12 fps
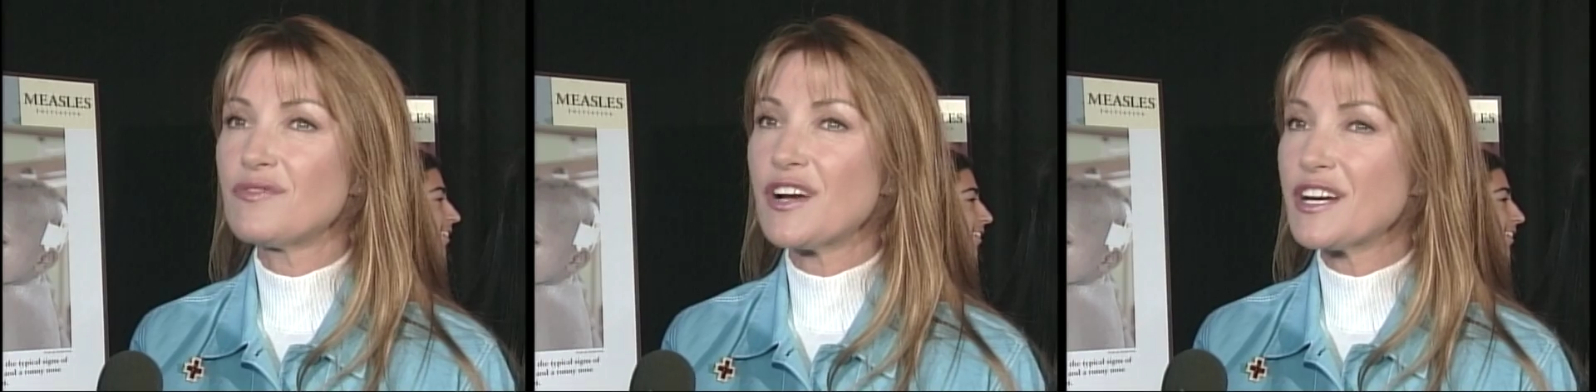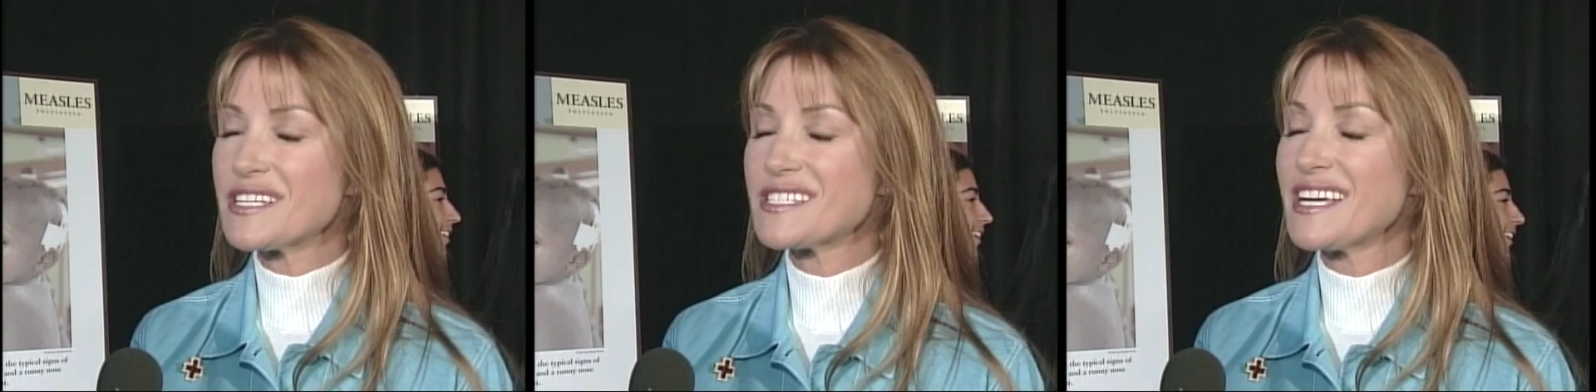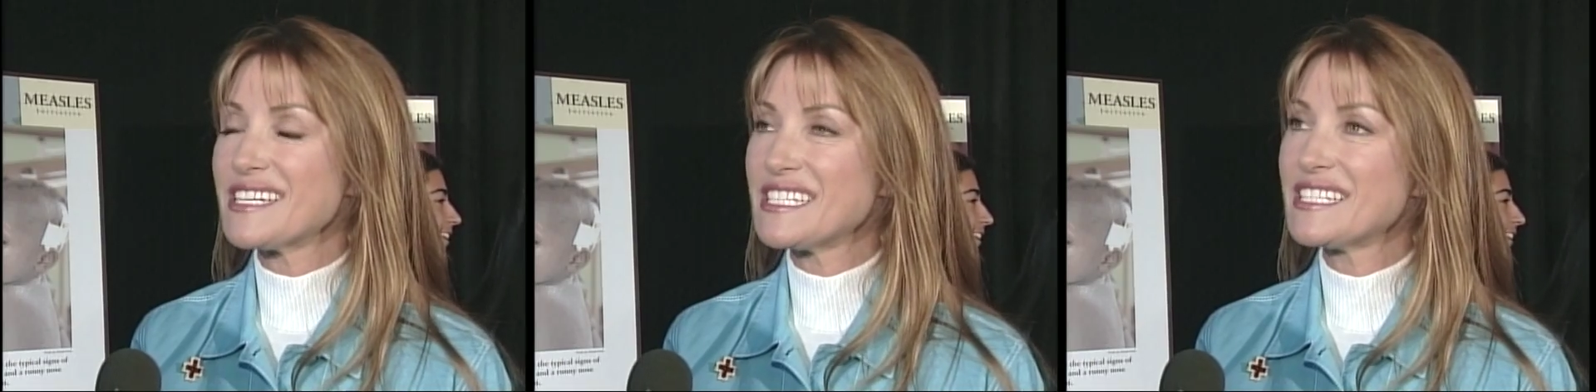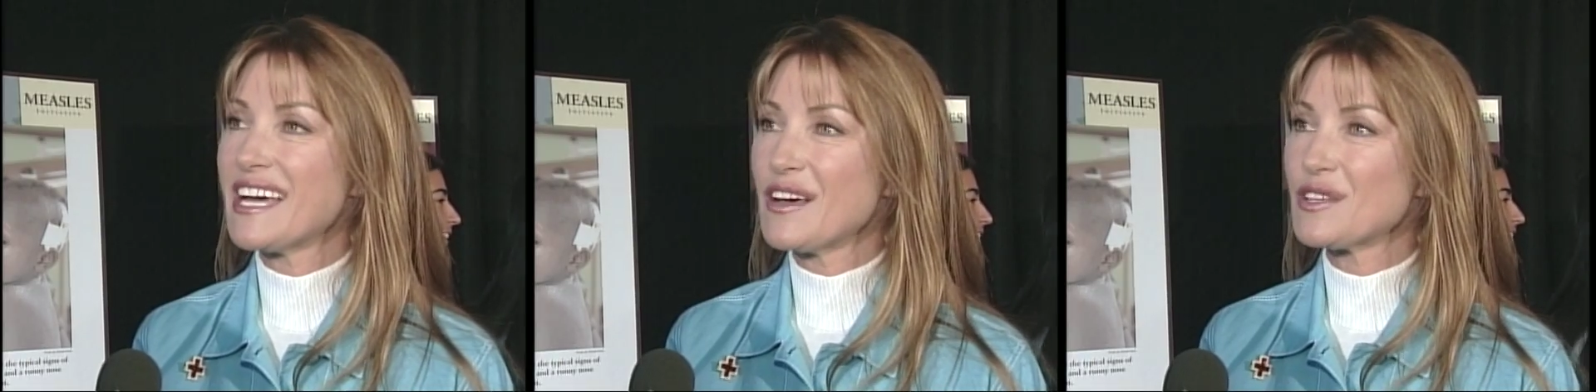very
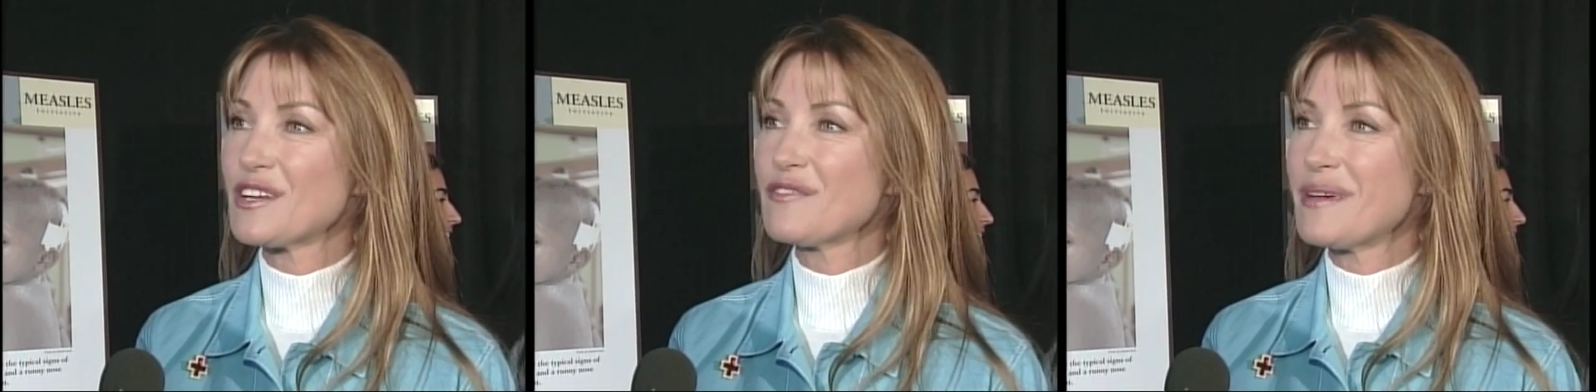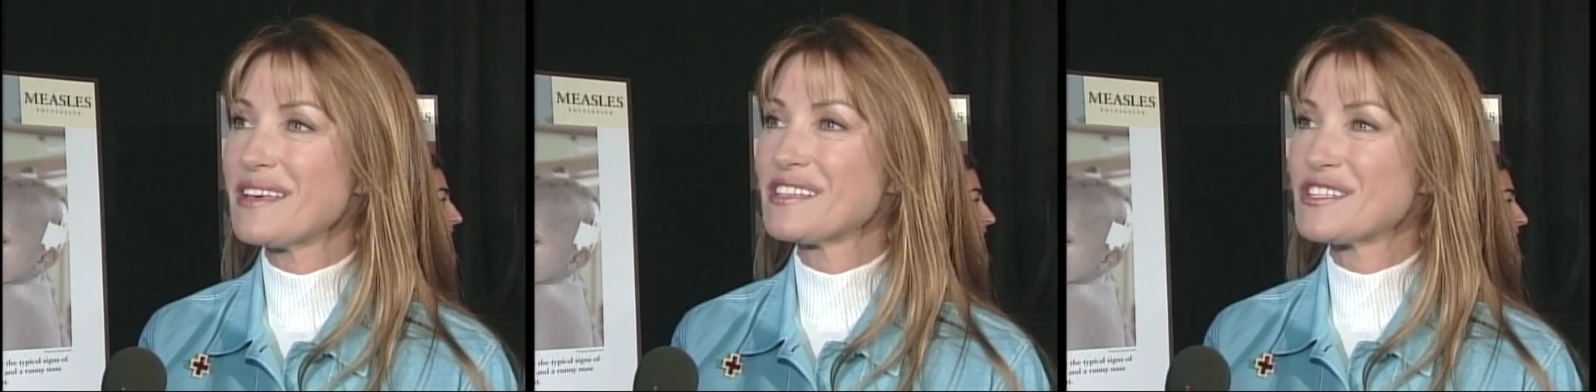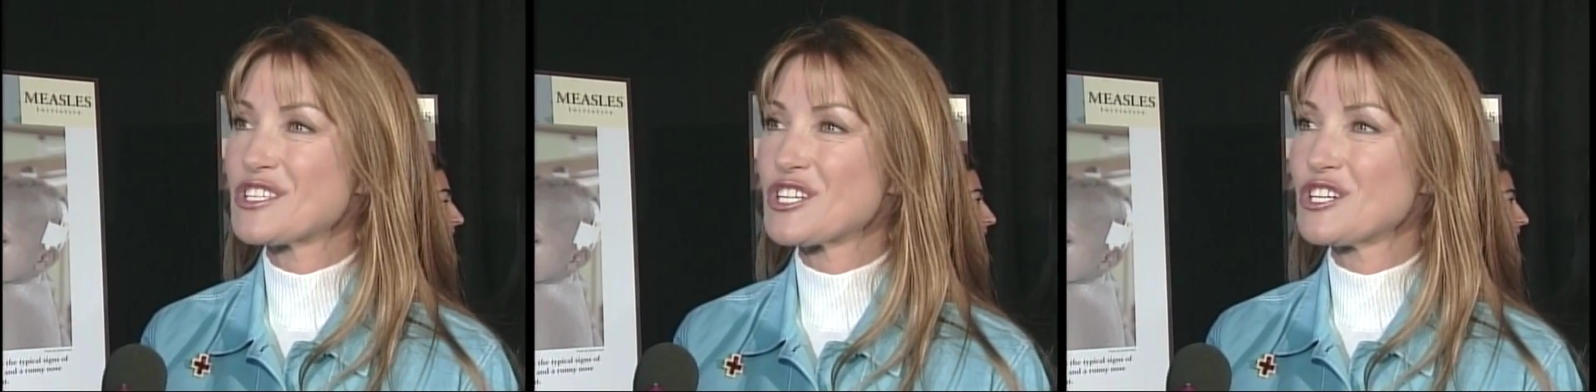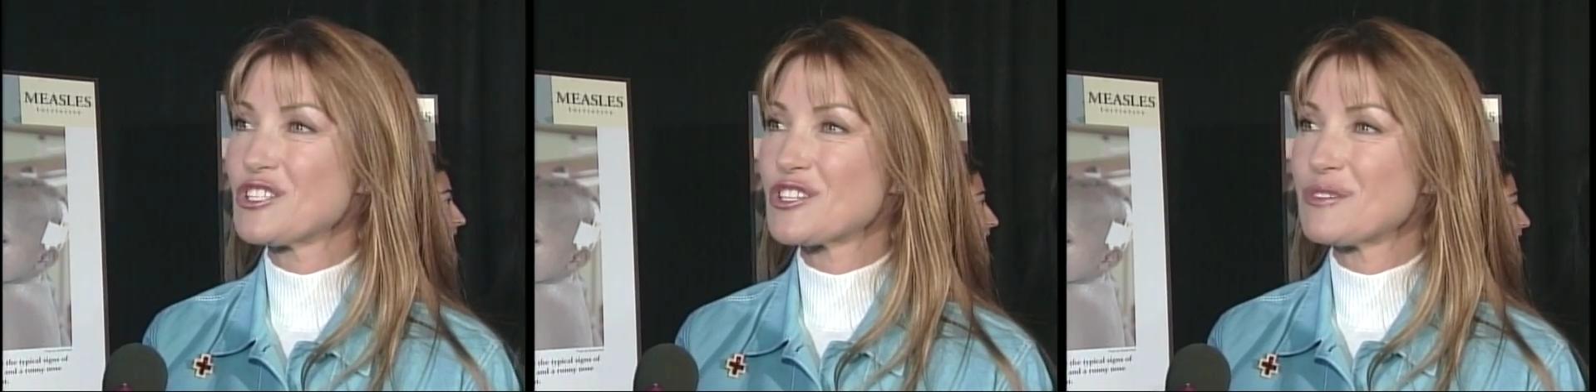excited now that I've met these
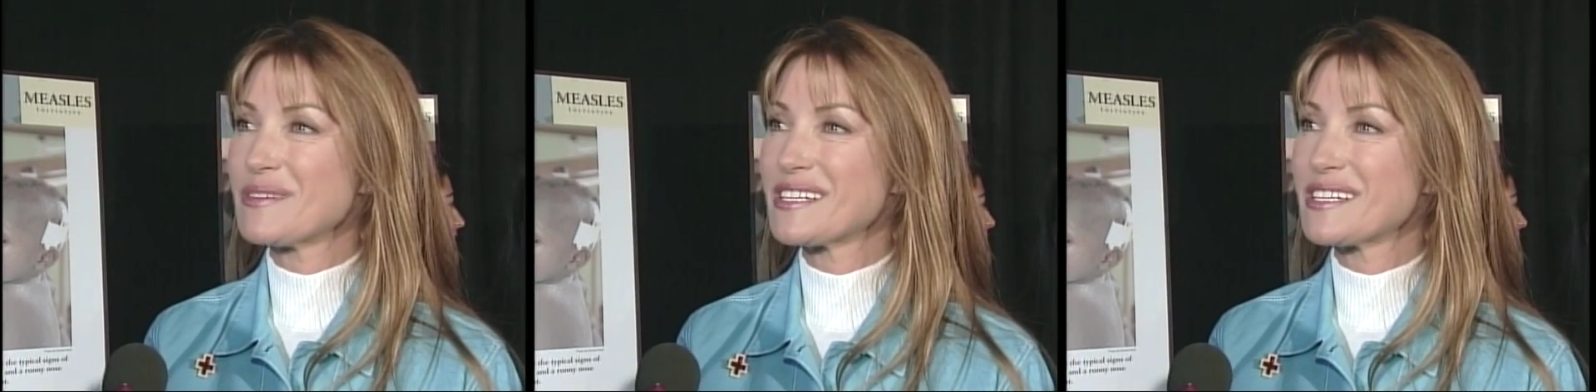children